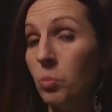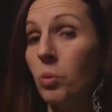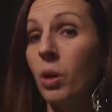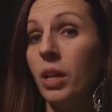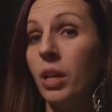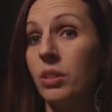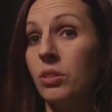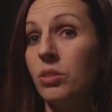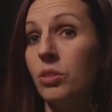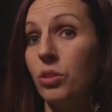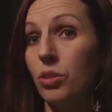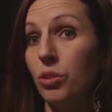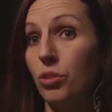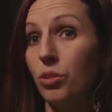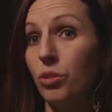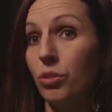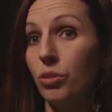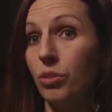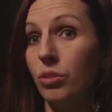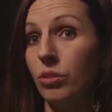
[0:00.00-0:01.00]
we want
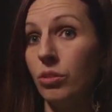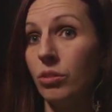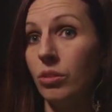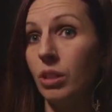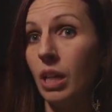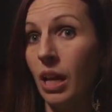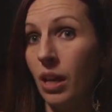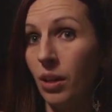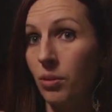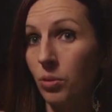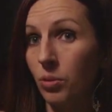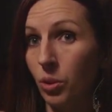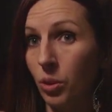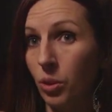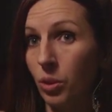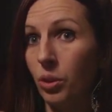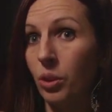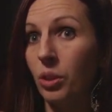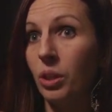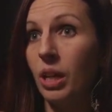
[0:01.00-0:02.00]
to have
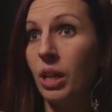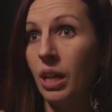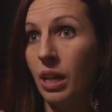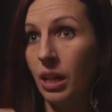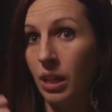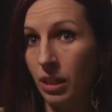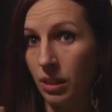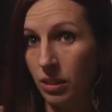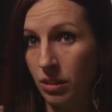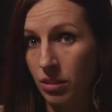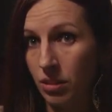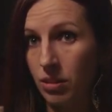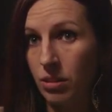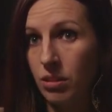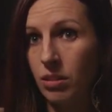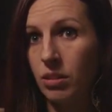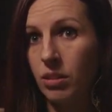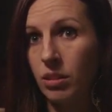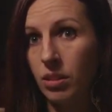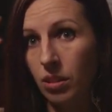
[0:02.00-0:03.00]
her
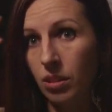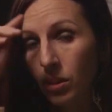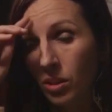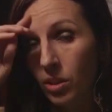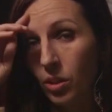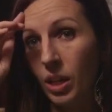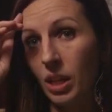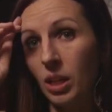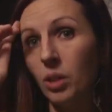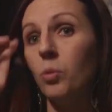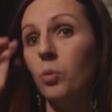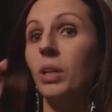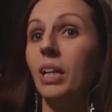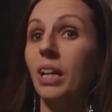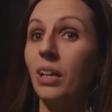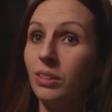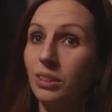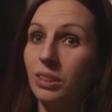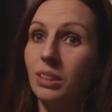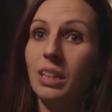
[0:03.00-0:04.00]
and, you know,
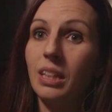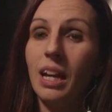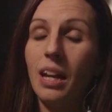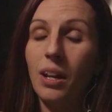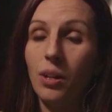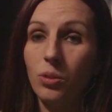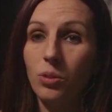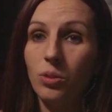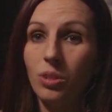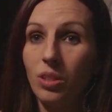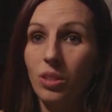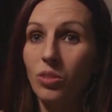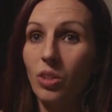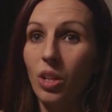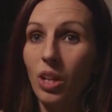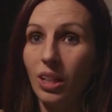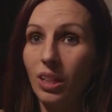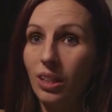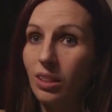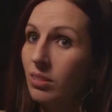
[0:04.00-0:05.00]
anyone else in the house
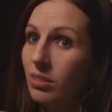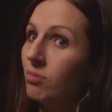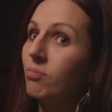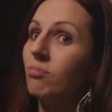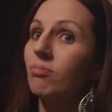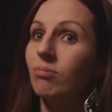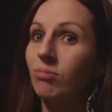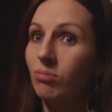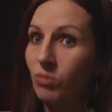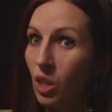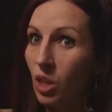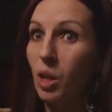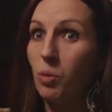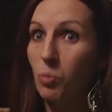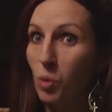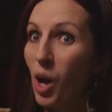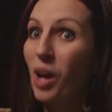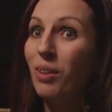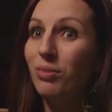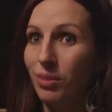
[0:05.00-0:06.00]
that's on it
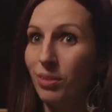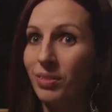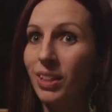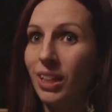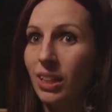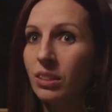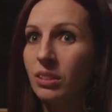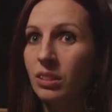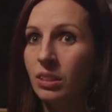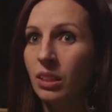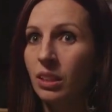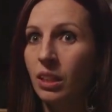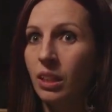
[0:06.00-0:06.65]
come off of it.